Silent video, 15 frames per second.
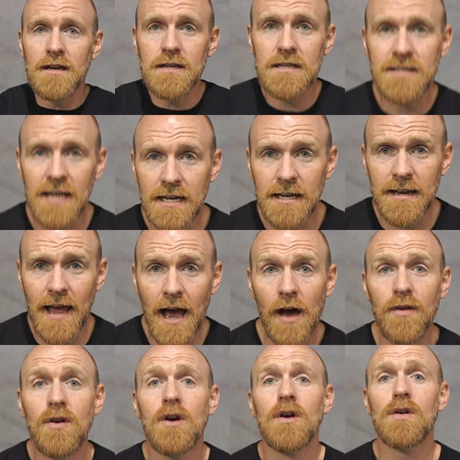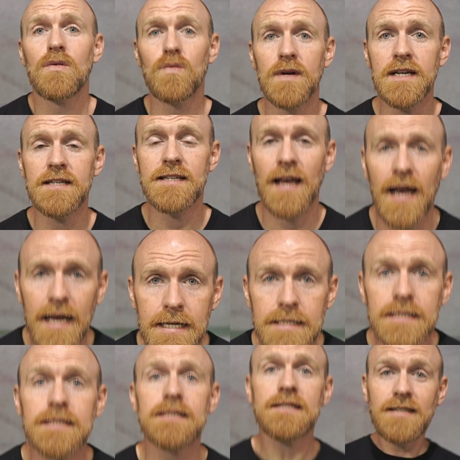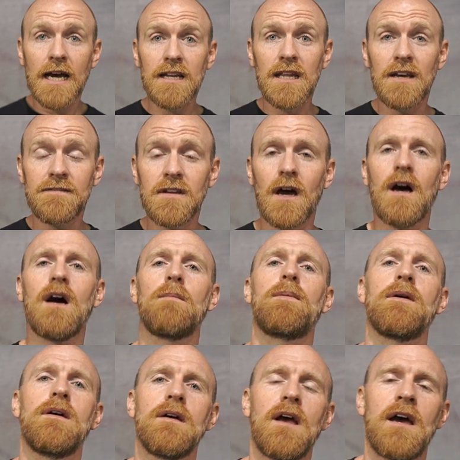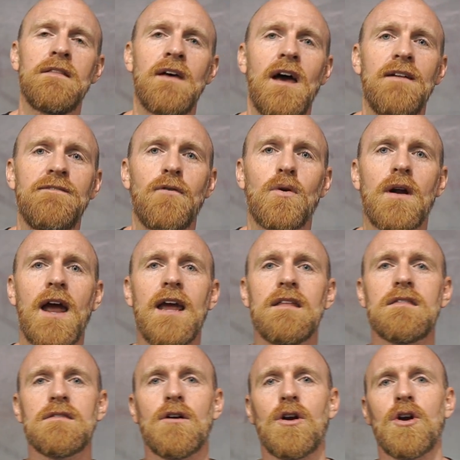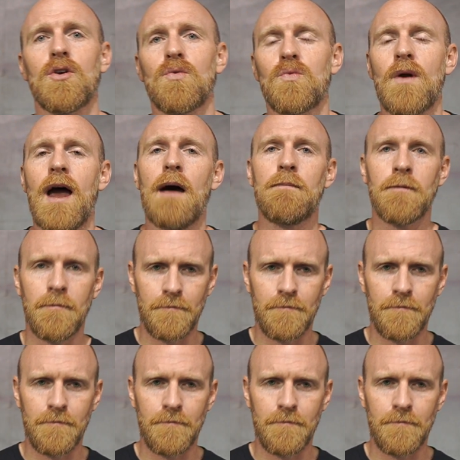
sit it down, reset, deadlift up, and then for a third rep.